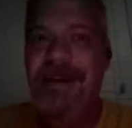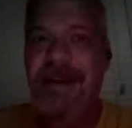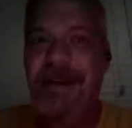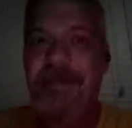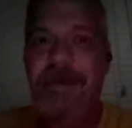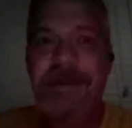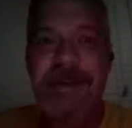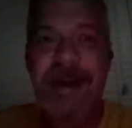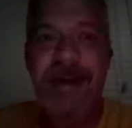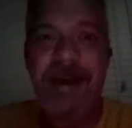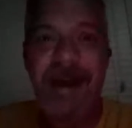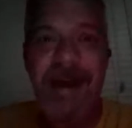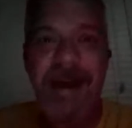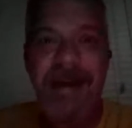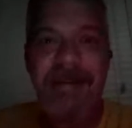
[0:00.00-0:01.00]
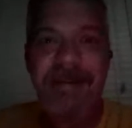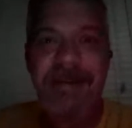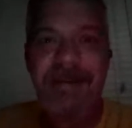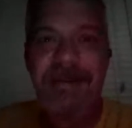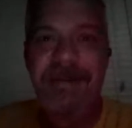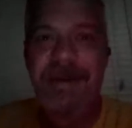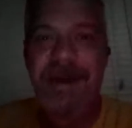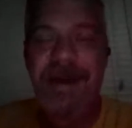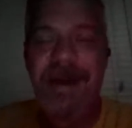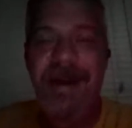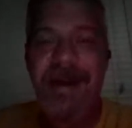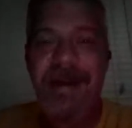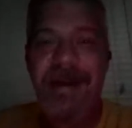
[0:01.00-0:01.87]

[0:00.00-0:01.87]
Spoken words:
He puts out ads of, hey,